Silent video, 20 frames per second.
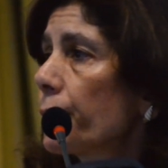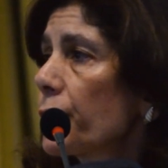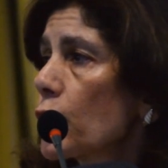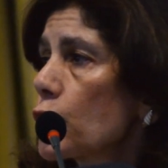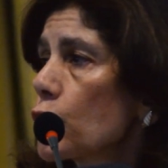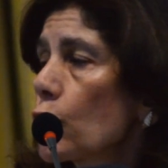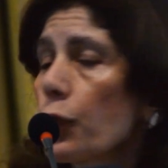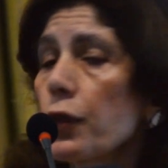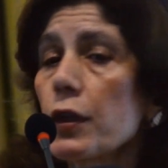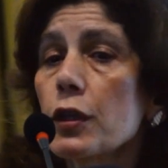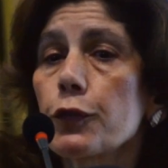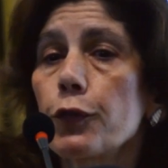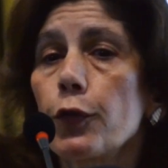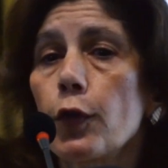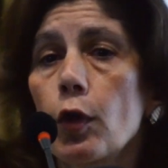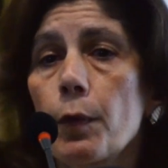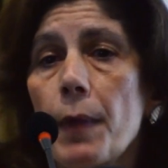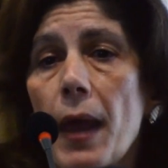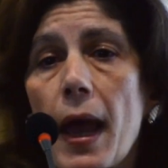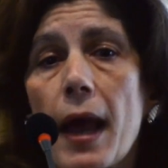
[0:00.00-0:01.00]
So this
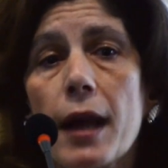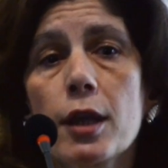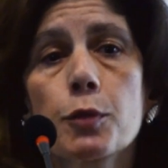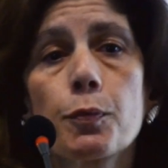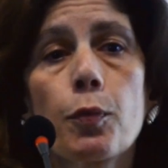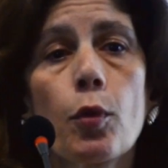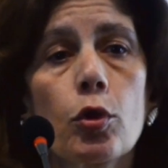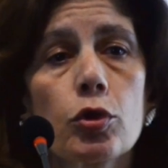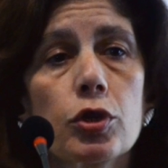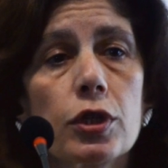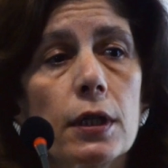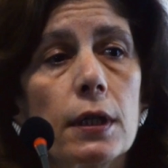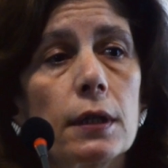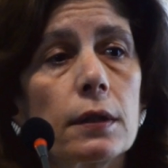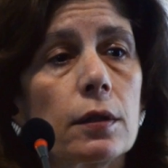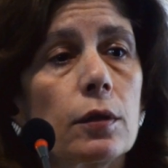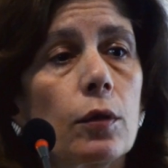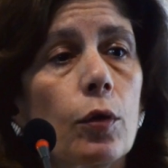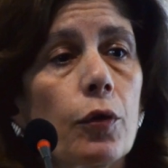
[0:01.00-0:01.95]
firm exports it,